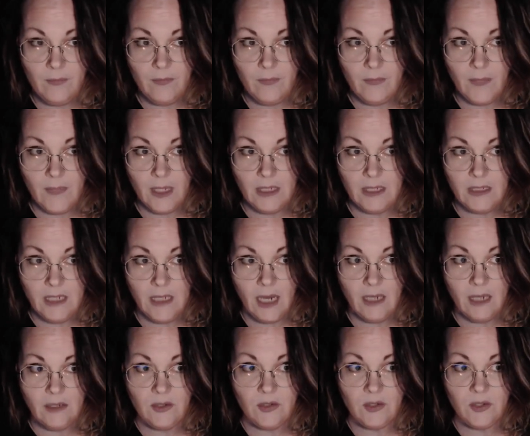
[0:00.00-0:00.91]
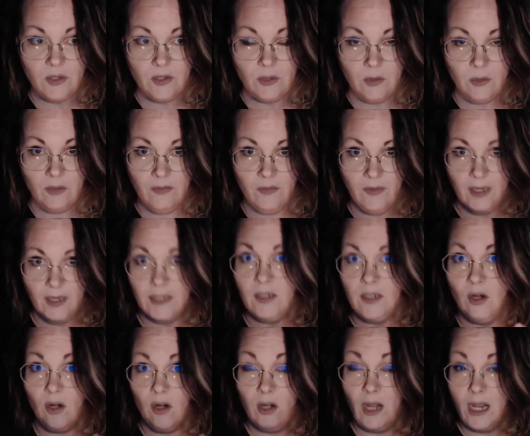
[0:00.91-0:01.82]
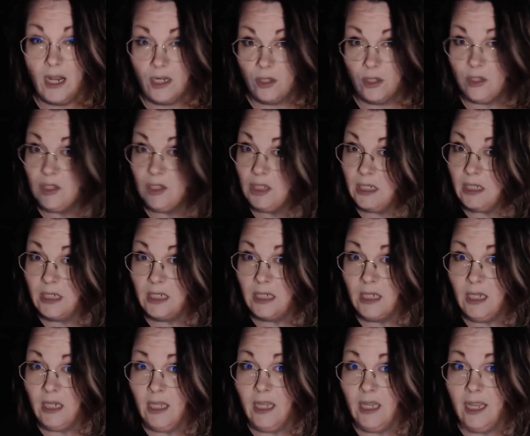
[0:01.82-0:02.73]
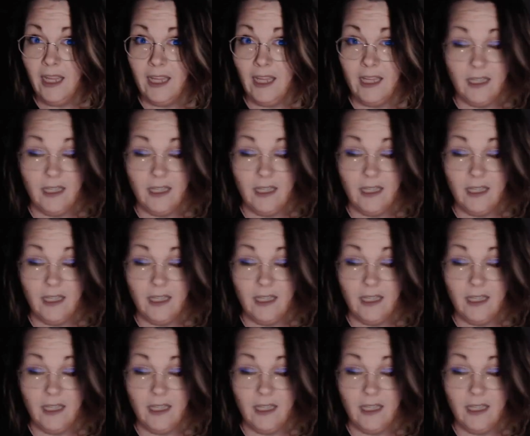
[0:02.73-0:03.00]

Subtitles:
it tends to affect our energy in a